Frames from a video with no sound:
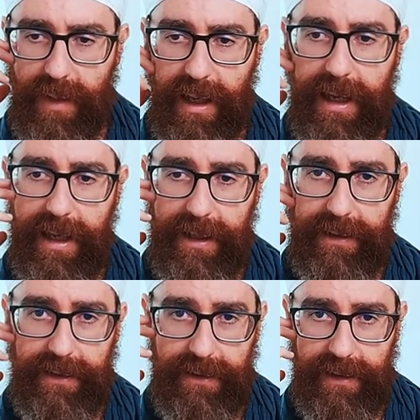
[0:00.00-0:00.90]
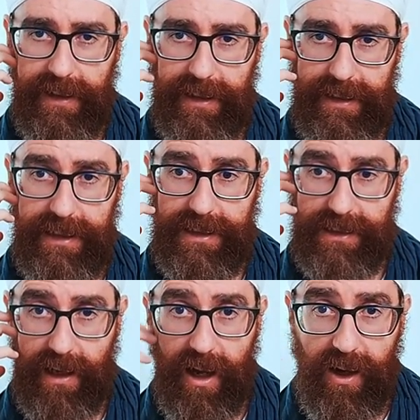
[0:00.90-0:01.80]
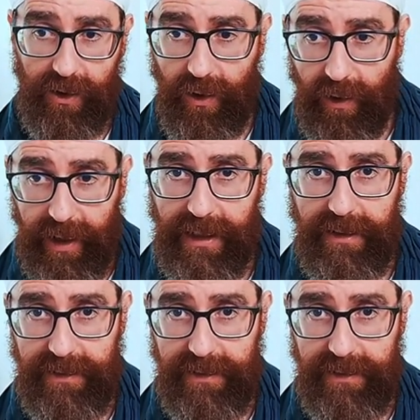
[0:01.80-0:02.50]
It's coiled.